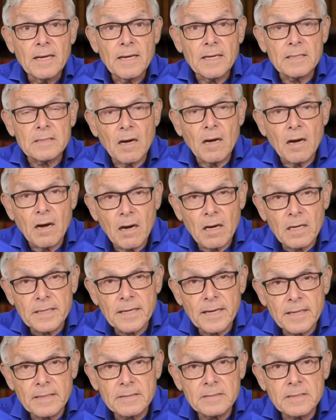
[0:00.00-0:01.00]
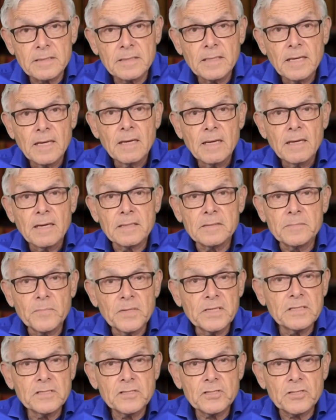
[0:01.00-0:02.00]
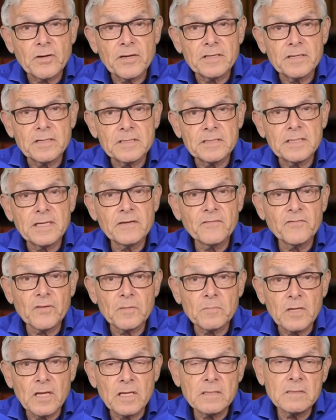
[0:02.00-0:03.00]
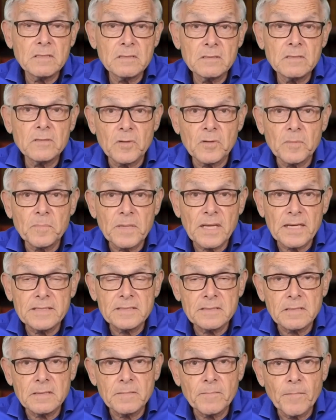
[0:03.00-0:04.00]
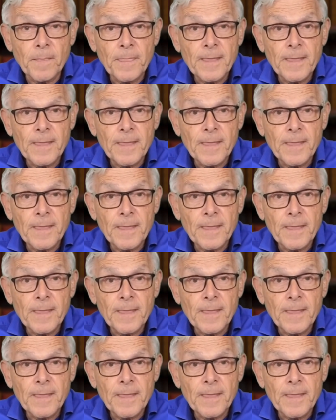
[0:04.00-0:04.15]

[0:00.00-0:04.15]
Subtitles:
and a high-handed administrator sent from London to replace him,